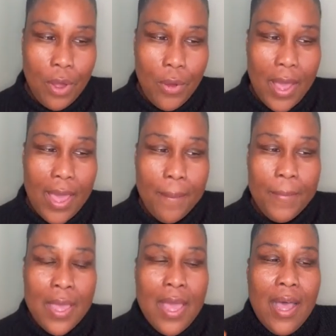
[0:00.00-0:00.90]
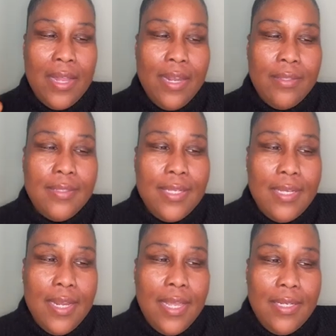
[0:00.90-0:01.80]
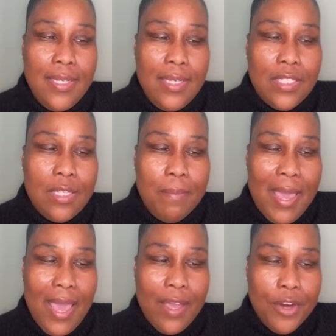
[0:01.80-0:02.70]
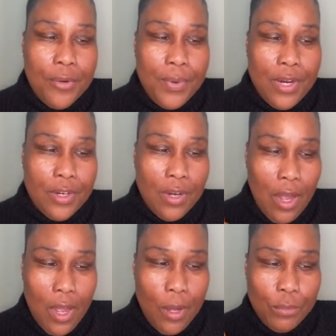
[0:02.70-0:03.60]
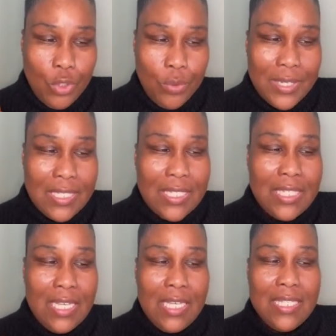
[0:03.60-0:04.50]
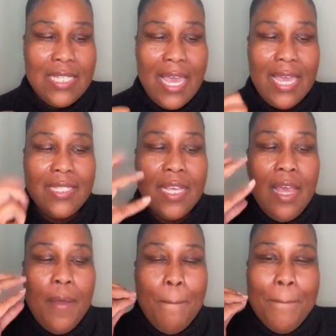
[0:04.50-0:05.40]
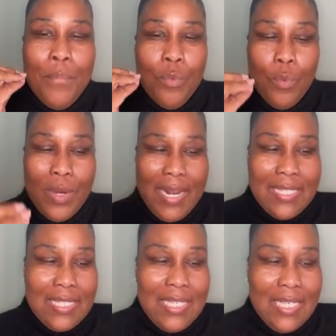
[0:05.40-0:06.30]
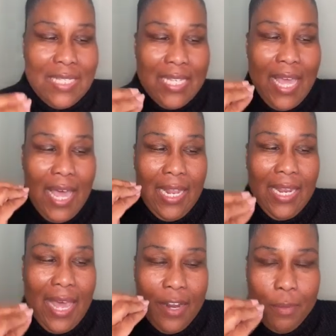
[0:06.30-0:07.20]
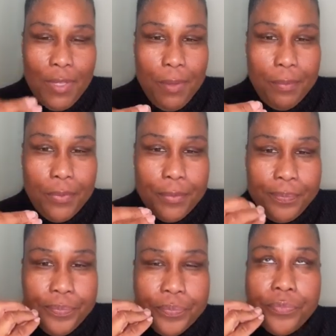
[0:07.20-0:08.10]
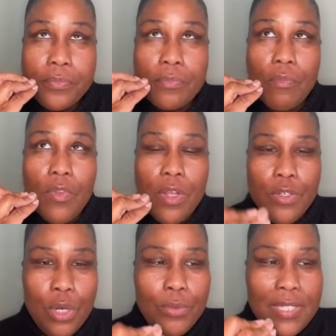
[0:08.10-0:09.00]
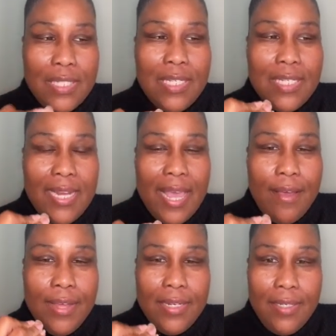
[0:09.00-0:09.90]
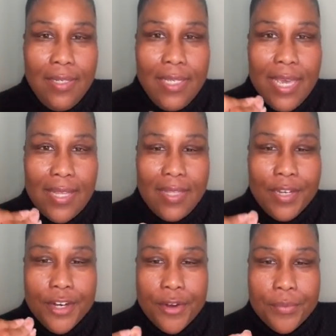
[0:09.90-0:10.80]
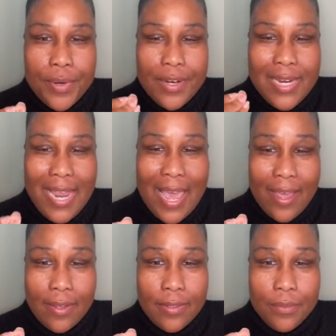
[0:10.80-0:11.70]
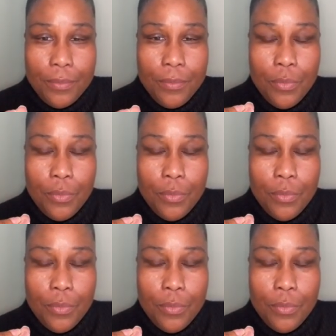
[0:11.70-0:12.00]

Okay. Another thing that leads to bad career choices is that what I see is that a lot of people don't sit down and look at their career data.